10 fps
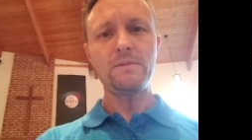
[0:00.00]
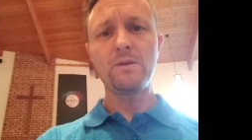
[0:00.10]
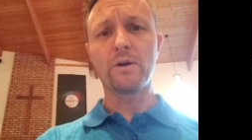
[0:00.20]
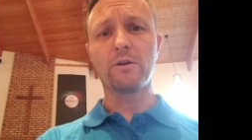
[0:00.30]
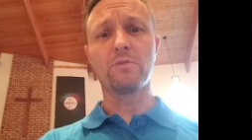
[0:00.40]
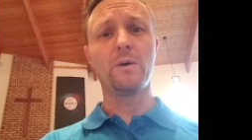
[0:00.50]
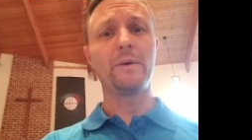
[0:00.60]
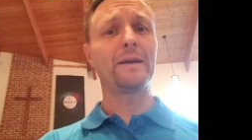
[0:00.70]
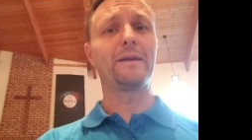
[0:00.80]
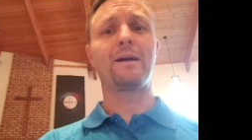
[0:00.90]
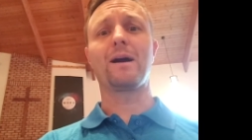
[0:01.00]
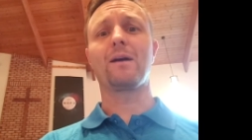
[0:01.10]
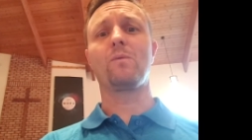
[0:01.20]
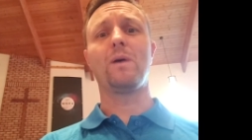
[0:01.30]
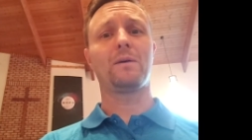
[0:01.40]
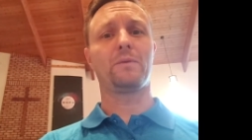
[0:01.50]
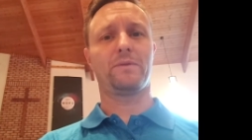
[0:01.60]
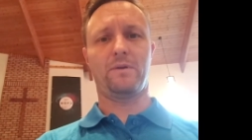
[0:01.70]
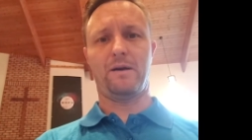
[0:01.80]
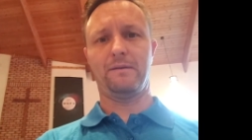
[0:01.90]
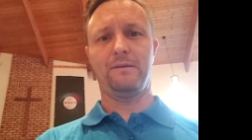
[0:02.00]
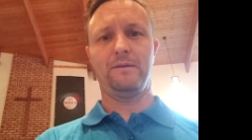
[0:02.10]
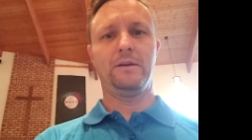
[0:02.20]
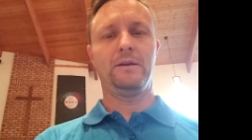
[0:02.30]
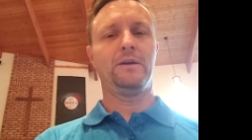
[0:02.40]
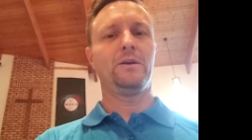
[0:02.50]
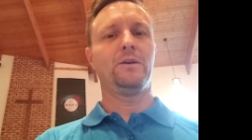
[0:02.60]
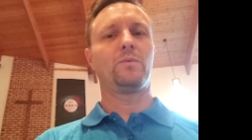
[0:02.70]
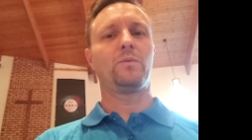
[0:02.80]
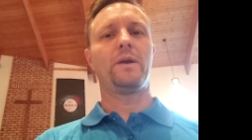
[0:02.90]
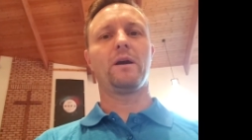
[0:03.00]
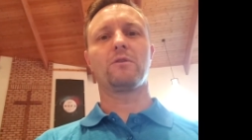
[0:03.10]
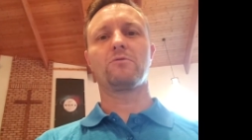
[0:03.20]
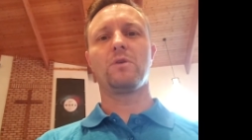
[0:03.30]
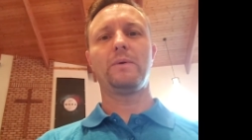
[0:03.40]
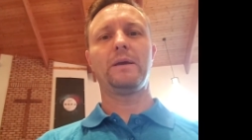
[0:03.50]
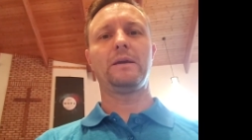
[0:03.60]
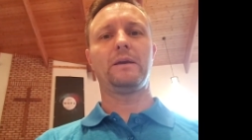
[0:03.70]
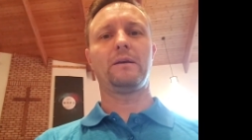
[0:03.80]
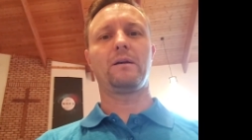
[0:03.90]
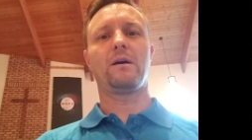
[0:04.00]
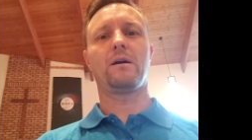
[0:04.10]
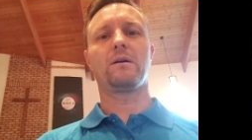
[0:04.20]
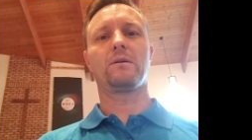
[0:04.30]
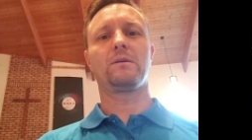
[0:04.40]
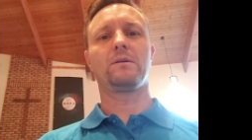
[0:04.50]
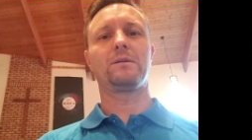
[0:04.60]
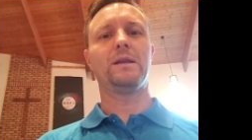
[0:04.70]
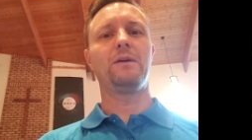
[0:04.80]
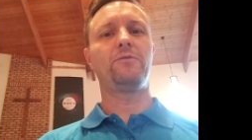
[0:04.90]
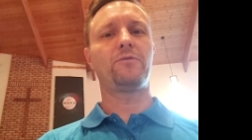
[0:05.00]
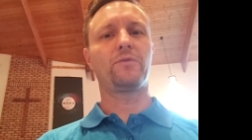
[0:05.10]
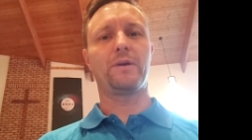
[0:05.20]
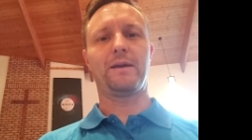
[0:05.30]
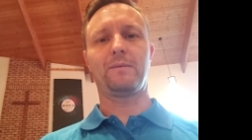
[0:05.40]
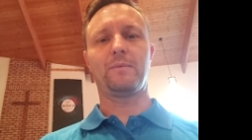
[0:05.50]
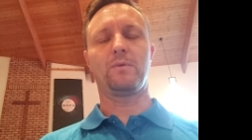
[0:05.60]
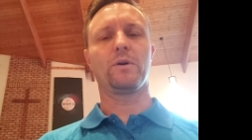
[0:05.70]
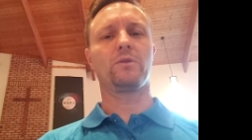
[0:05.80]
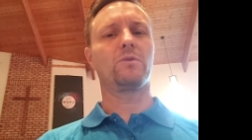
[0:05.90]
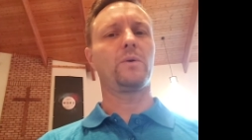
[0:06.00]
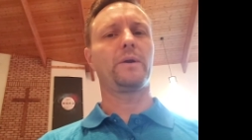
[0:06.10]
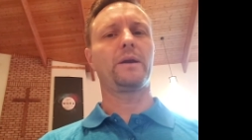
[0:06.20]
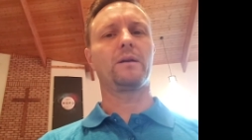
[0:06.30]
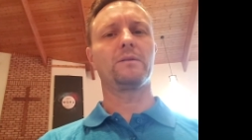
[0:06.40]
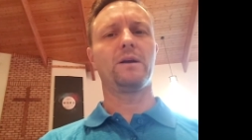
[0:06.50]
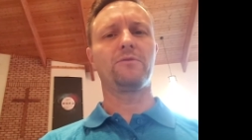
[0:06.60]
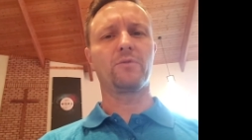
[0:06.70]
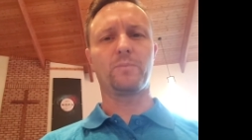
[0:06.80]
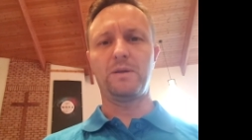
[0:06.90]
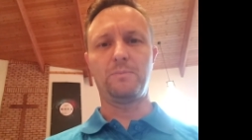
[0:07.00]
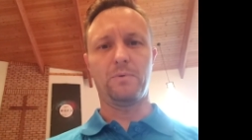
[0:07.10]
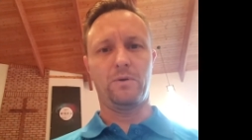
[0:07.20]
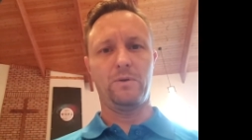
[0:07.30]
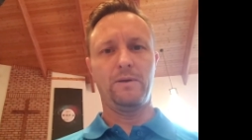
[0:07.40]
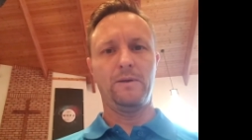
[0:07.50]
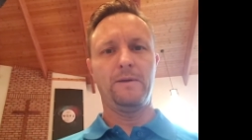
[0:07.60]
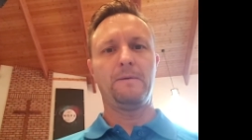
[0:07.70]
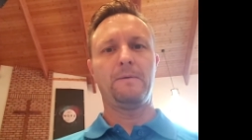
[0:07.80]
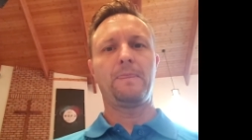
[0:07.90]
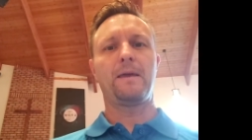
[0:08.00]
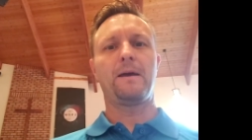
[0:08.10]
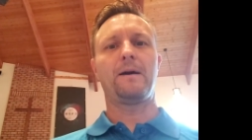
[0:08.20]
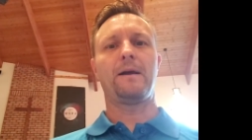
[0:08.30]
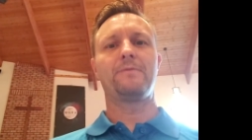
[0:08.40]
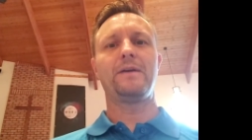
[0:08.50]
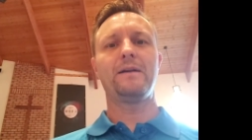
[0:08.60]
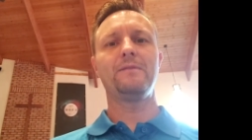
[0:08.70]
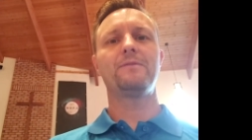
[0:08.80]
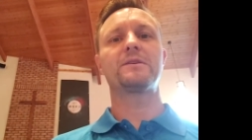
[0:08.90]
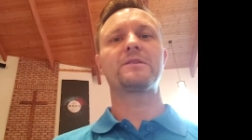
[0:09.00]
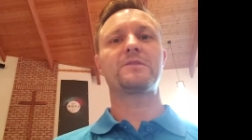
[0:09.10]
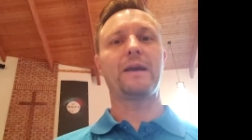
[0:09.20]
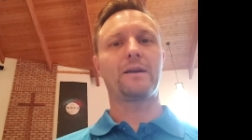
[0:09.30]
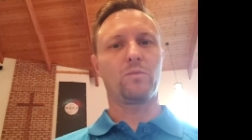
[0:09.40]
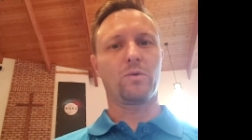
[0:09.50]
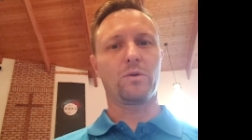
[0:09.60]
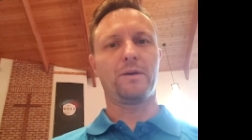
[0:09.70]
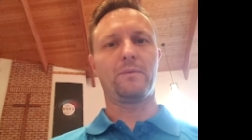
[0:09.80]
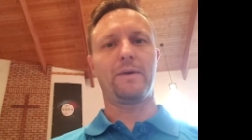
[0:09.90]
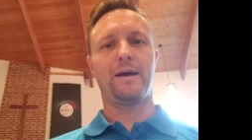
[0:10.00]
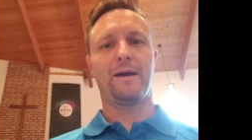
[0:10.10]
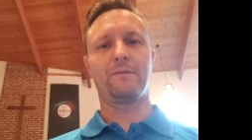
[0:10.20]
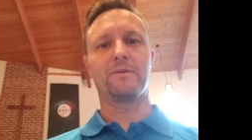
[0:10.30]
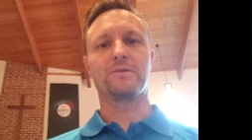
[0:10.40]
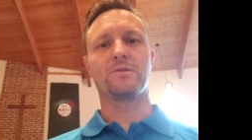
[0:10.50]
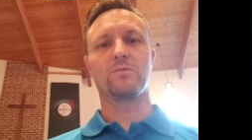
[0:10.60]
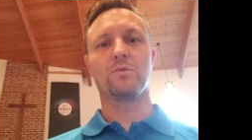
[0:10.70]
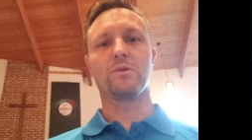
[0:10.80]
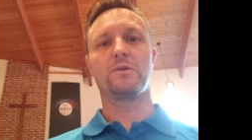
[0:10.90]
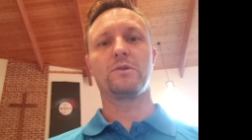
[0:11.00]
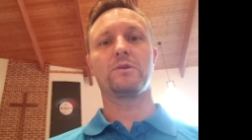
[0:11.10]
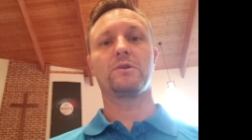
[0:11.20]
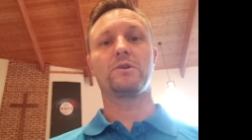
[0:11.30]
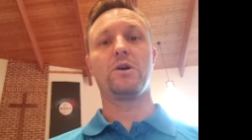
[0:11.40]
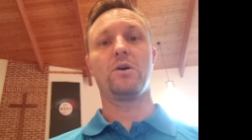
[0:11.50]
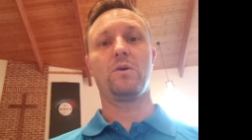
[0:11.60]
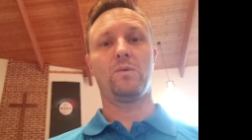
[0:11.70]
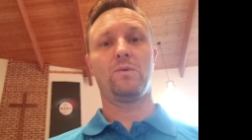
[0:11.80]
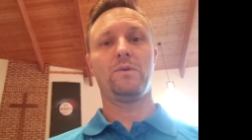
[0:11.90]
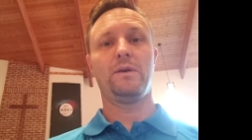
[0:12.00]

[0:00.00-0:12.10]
We are growing in our walk with God. We are growing in our love for Him. We're growing in our love for people. Uh, and then the second word that we have is the word go.